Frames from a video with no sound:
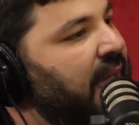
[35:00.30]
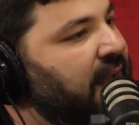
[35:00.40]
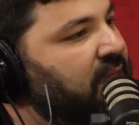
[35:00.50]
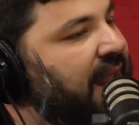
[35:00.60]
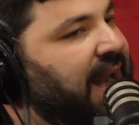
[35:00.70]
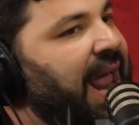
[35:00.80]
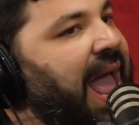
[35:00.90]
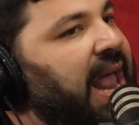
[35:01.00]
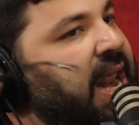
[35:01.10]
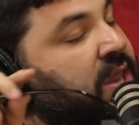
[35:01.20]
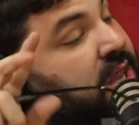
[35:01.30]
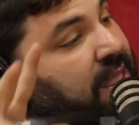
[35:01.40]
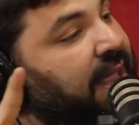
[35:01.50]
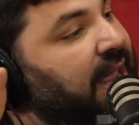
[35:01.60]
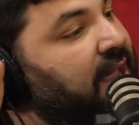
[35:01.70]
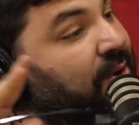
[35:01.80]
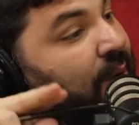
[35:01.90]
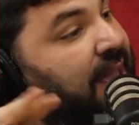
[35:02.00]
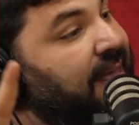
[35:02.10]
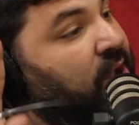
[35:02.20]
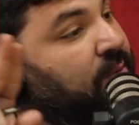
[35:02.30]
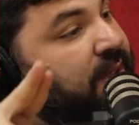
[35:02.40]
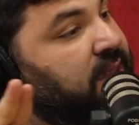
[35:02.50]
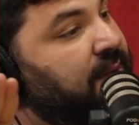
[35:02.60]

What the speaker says: And it is sleek in a way that could be